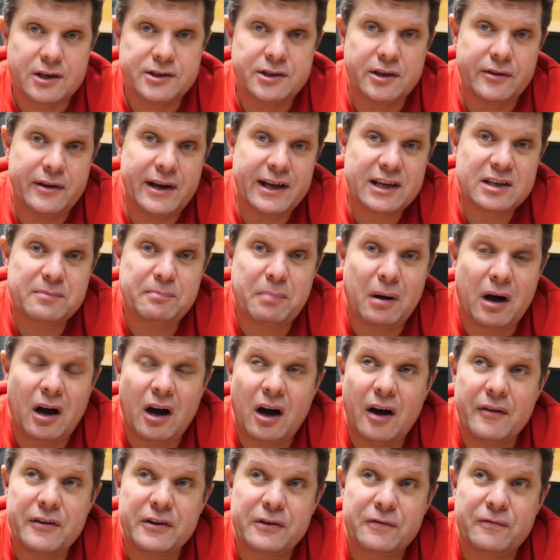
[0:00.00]
So the next
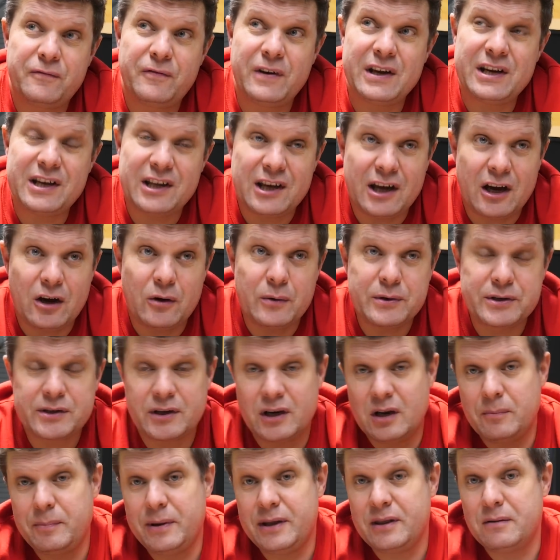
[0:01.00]
part of this video is
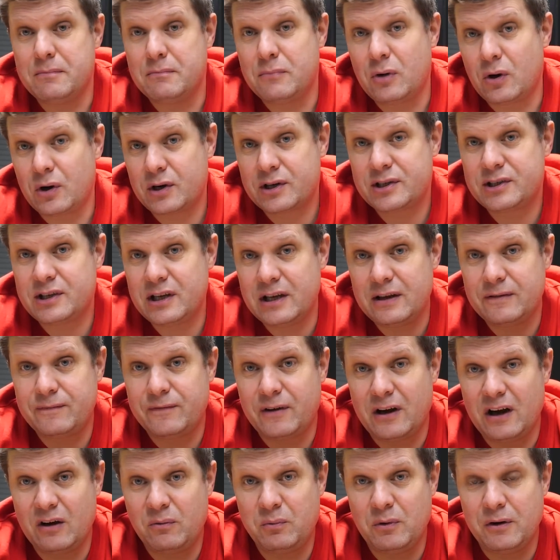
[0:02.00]
going to be the Moxie
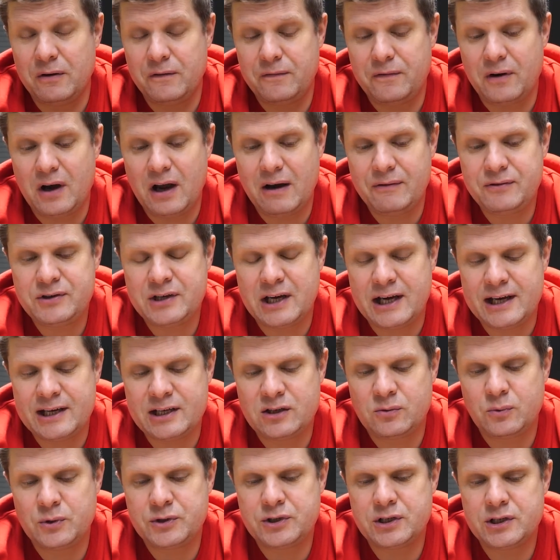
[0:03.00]
515
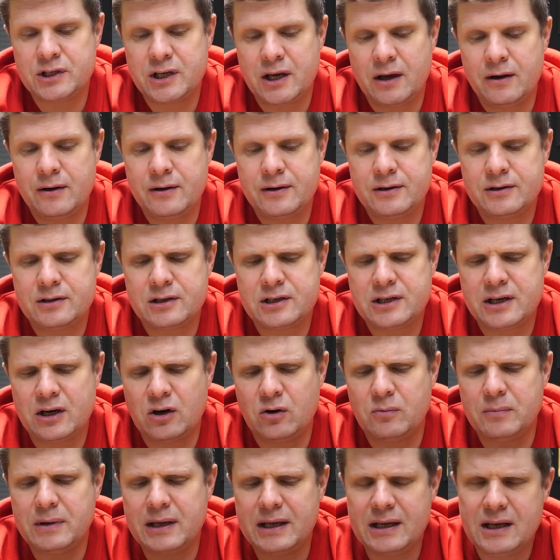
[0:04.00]
test, which is going to
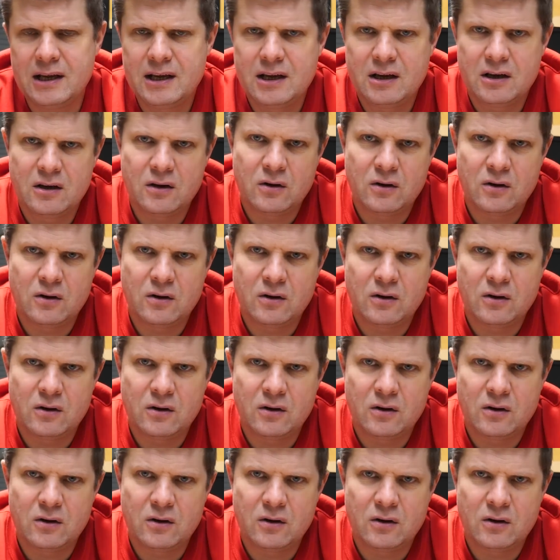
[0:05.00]
tell me